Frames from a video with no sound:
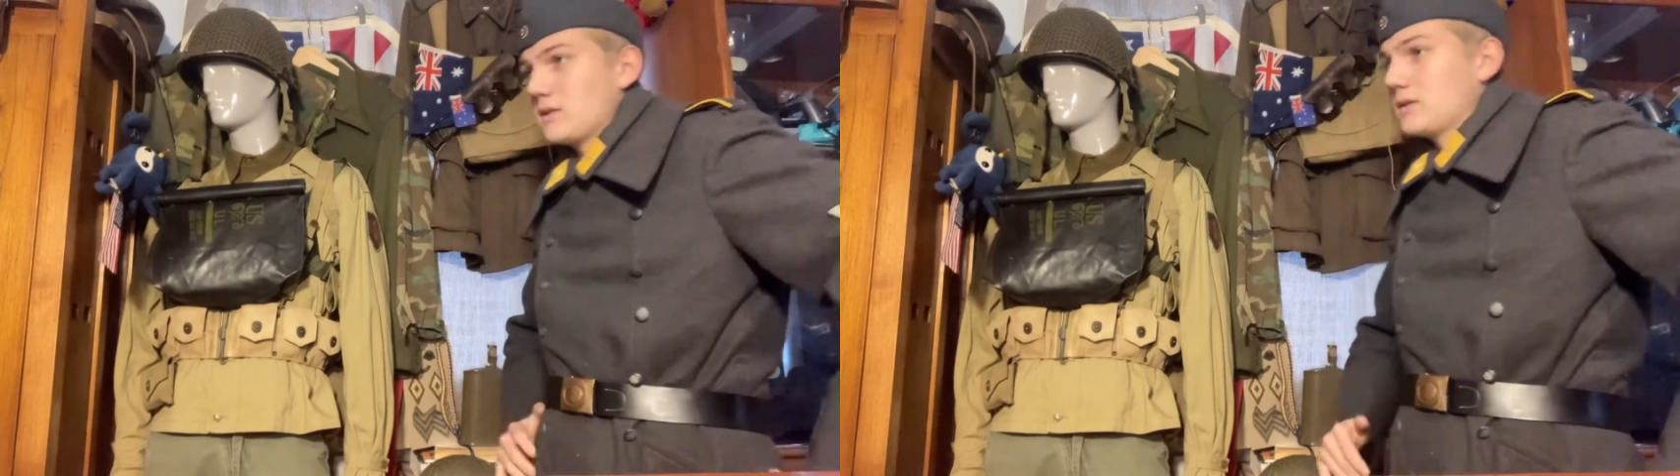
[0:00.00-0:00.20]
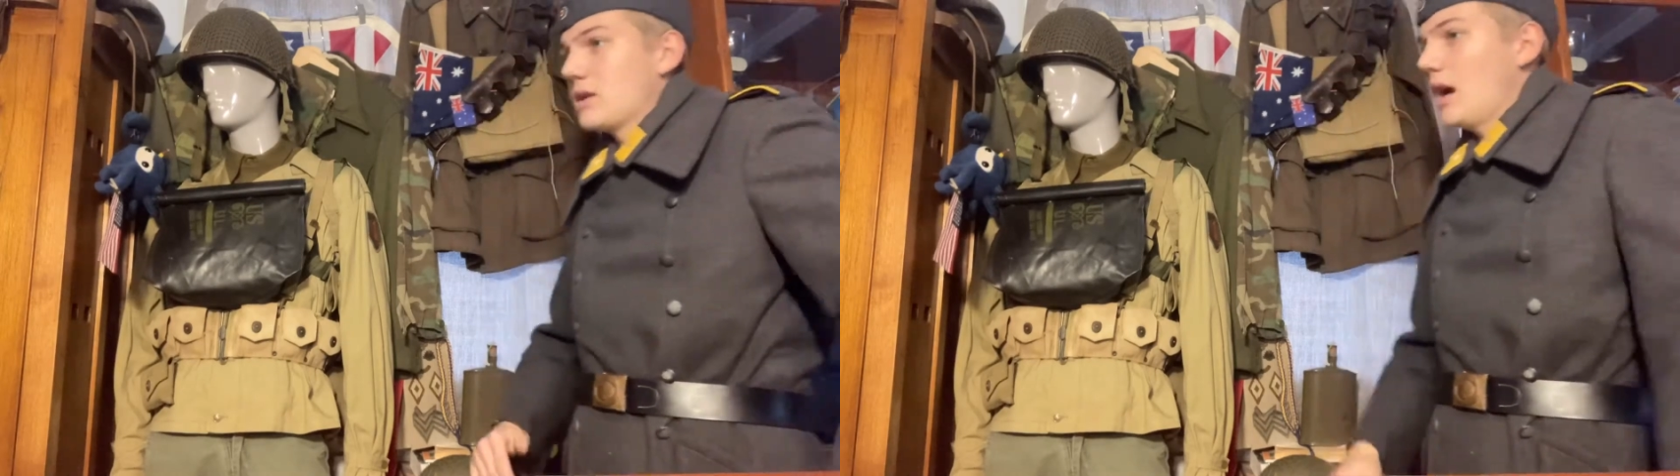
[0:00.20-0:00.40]

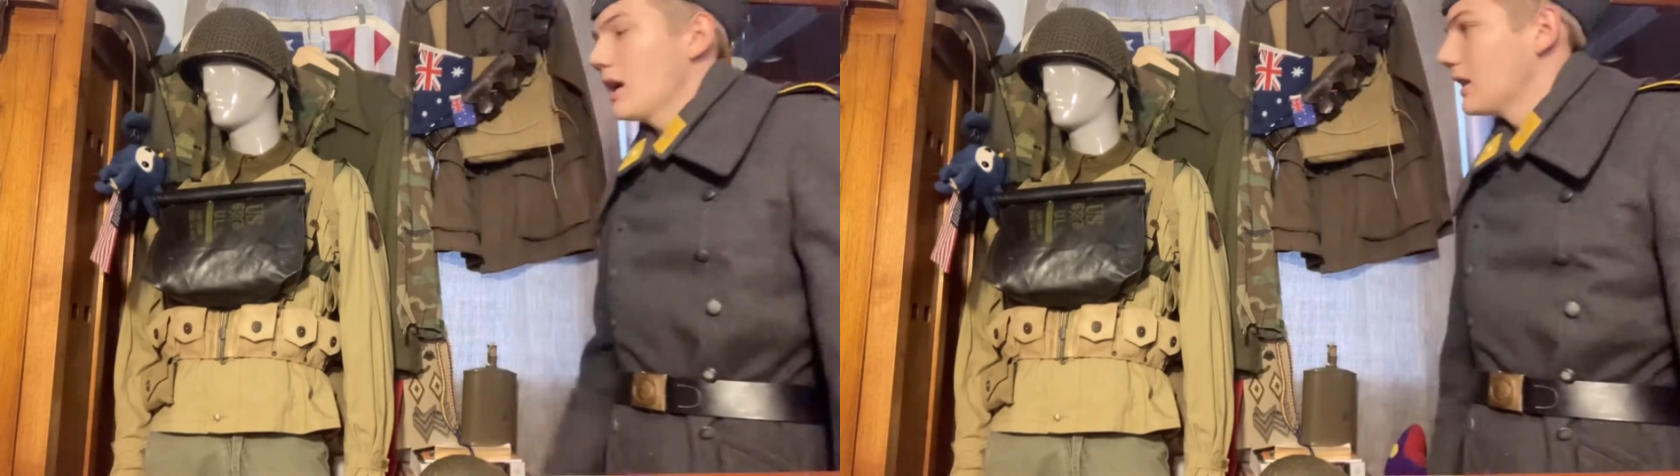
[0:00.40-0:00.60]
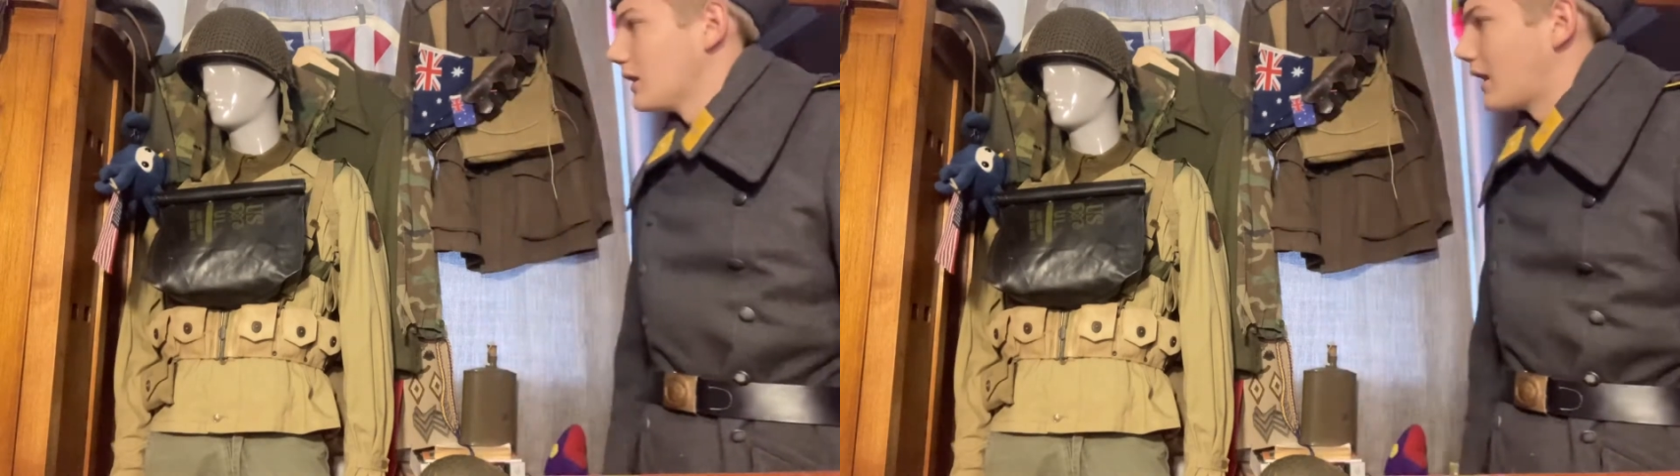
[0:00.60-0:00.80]
it's kind
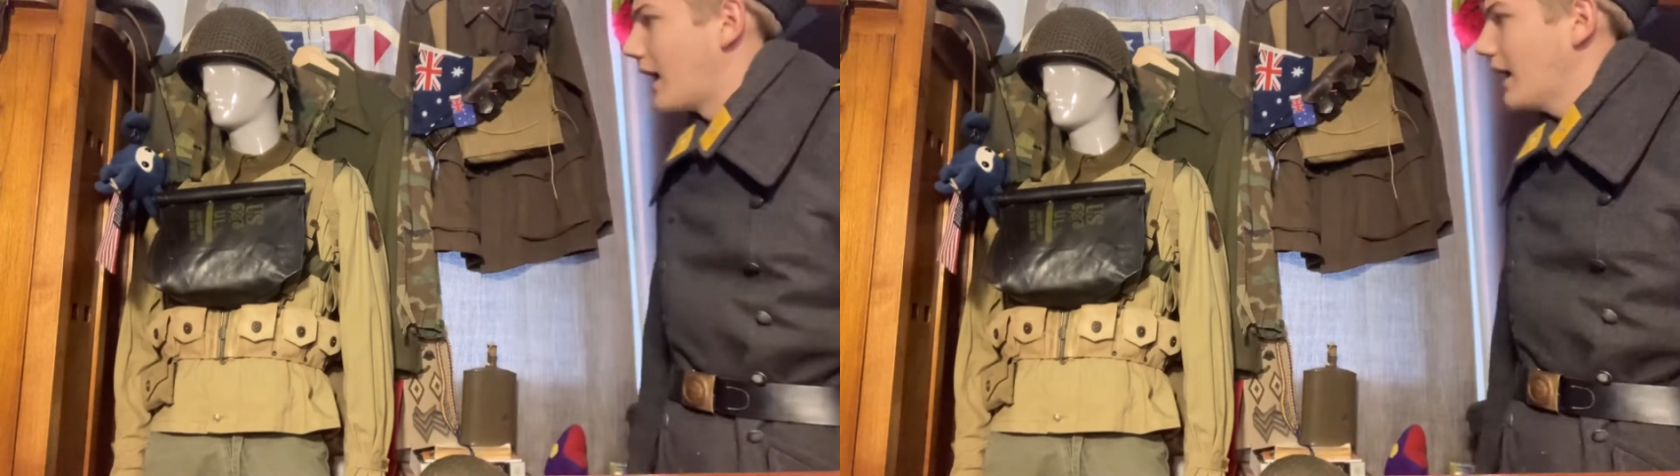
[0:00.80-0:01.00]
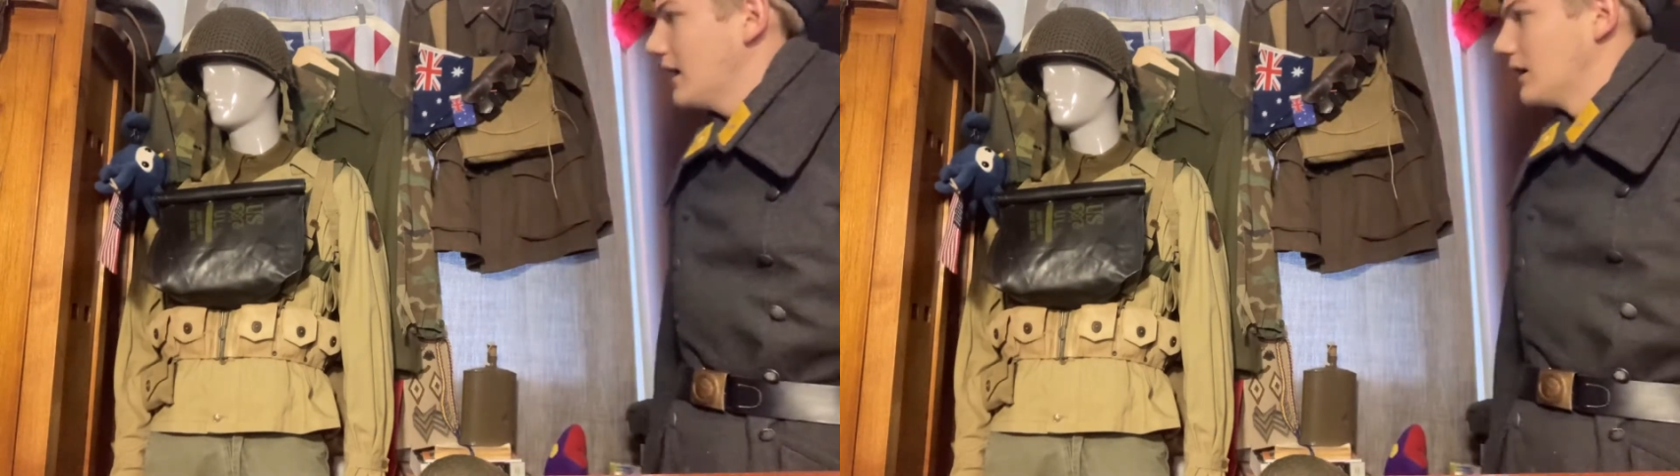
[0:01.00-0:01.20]
of
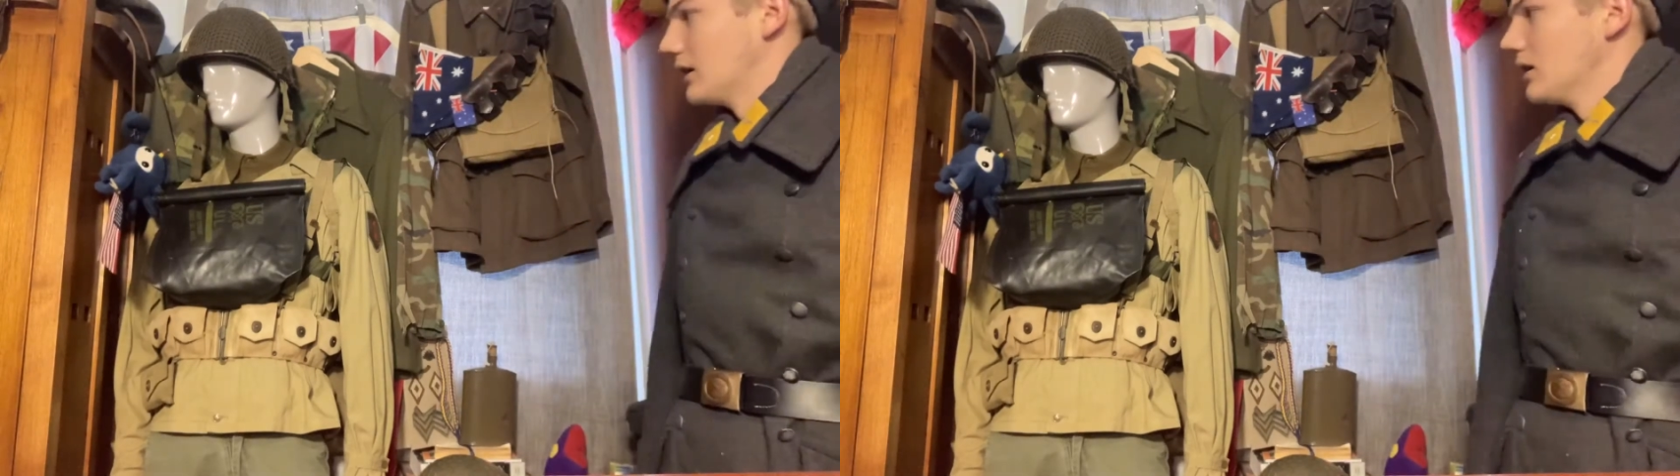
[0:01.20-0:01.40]
lying.